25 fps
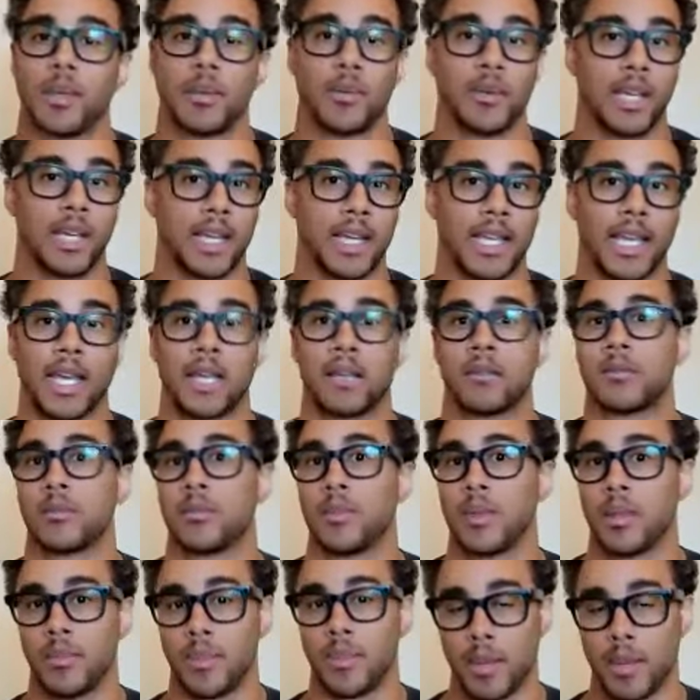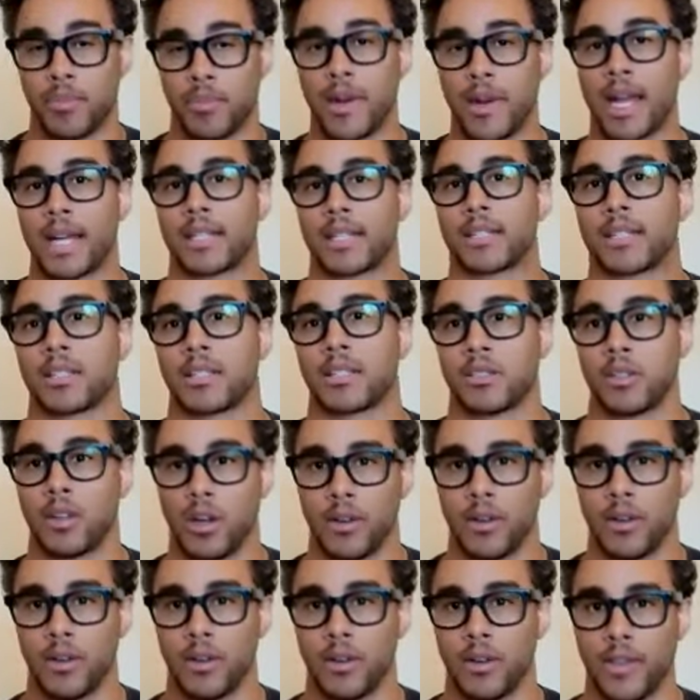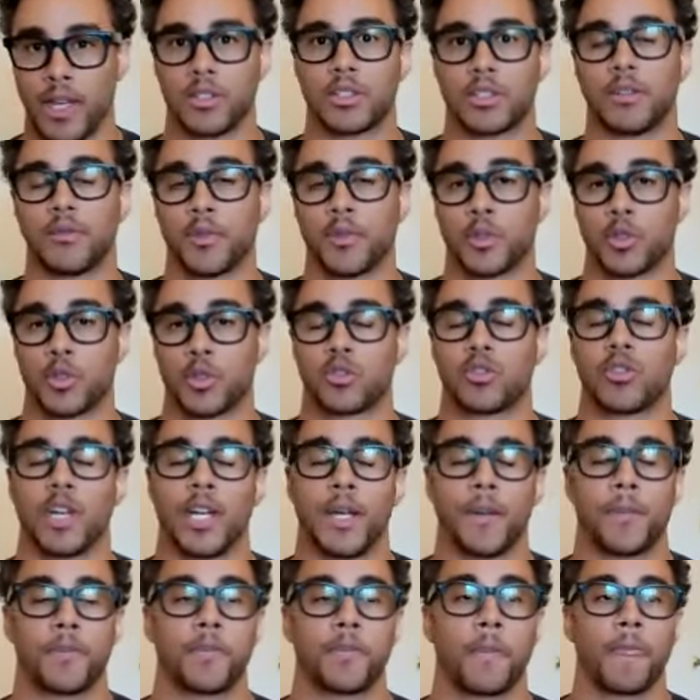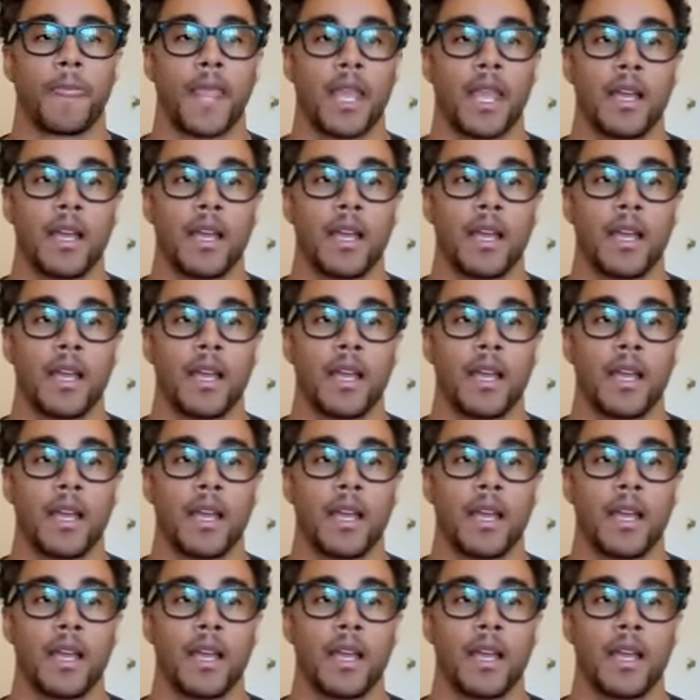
he may be at games, he may be at practices, all that good stuff, which is great.